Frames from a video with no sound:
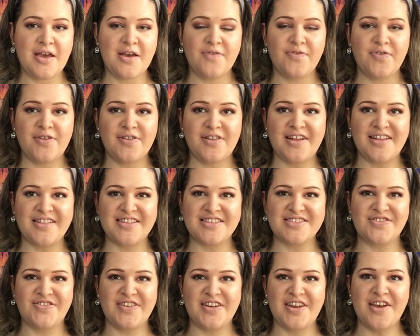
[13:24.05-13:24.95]
If you like
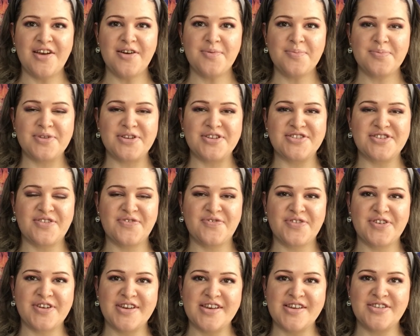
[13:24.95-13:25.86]
this video, please don't
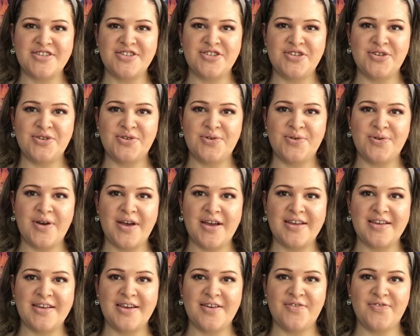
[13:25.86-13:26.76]
forget to
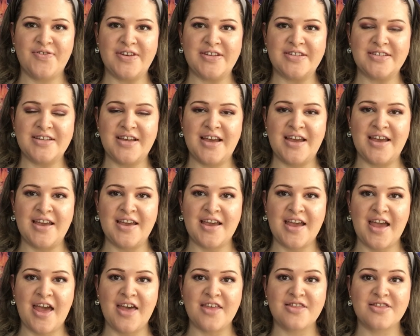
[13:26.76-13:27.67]
give it
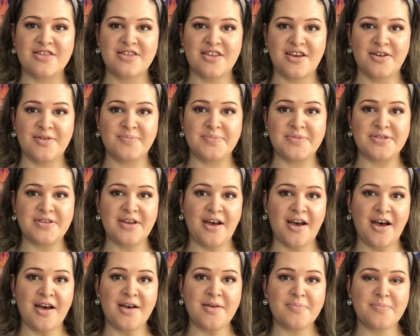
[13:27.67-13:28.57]
a thumbs
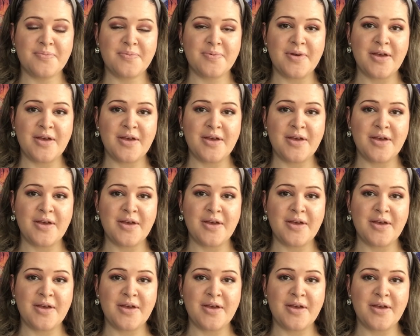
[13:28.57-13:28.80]
up.